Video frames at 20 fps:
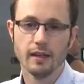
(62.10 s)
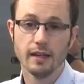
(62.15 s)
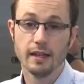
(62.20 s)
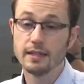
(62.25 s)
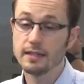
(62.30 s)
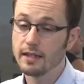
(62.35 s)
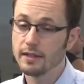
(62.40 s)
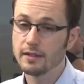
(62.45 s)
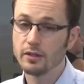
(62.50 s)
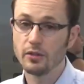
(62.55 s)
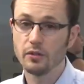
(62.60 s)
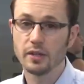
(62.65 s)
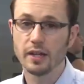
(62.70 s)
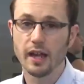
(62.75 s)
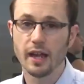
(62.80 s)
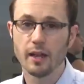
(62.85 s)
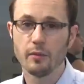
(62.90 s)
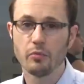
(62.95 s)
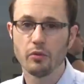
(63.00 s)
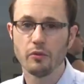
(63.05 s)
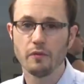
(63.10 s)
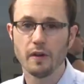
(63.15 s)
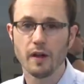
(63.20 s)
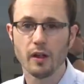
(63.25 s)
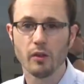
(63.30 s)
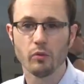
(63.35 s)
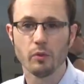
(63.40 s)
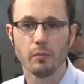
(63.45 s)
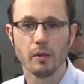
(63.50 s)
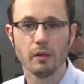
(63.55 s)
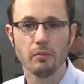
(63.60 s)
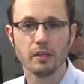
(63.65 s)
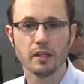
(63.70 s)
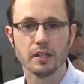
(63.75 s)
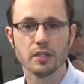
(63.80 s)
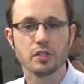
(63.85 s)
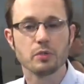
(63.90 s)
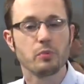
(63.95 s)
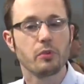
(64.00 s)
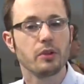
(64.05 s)
He's not the only high profile
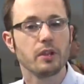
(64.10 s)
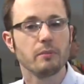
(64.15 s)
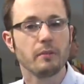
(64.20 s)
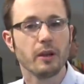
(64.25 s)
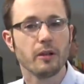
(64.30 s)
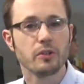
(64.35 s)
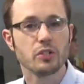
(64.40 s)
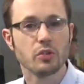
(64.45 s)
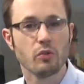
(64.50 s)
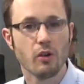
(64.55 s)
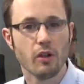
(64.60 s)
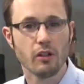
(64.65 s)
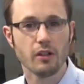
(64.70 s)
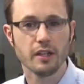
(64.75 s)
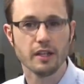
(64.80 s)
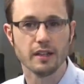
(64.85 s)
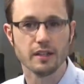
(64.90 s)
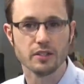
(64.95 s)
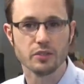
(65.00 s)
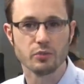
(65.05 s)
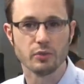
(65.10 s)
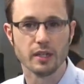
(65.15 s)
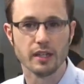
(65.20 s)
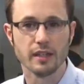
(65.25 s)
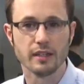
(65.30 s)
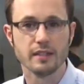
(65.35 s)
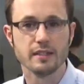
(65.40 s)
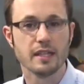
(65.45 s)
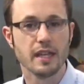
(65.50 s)
Republican supporting marriage equality this week.